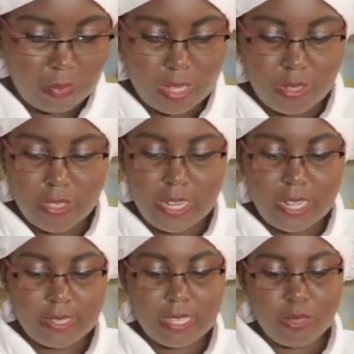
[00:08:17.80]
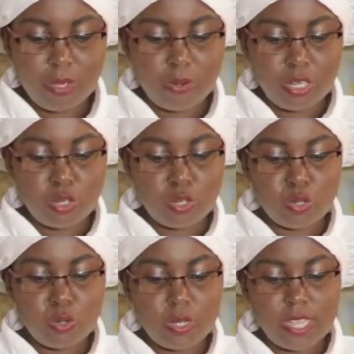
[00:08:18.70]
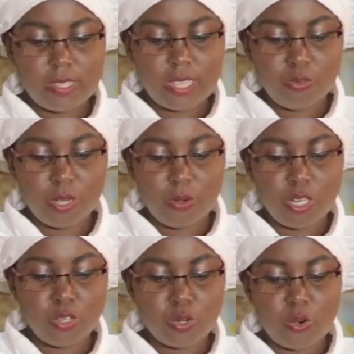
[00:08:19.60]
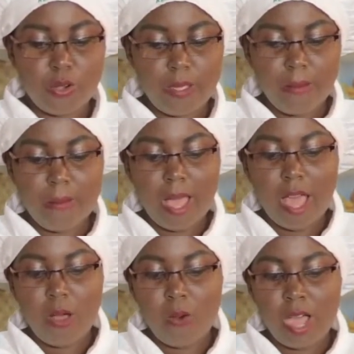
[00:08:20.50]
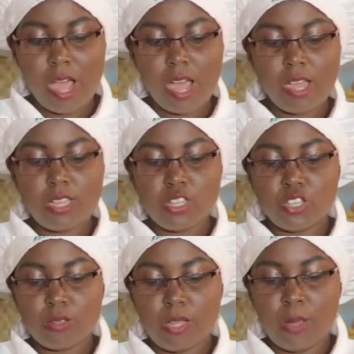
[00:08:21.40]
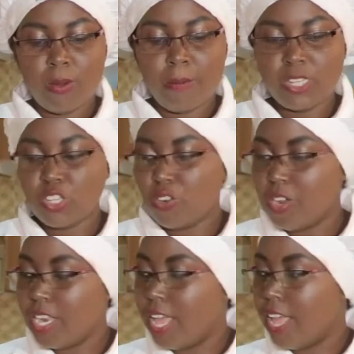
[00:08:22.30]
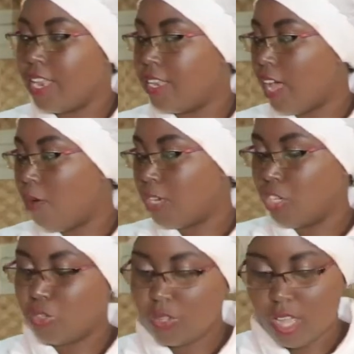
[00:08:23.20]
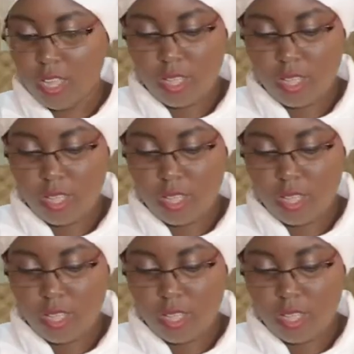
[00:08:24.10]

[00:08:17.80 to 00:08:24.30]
So the next thing we're going to do is that we're going to cream our margarine and our sugar.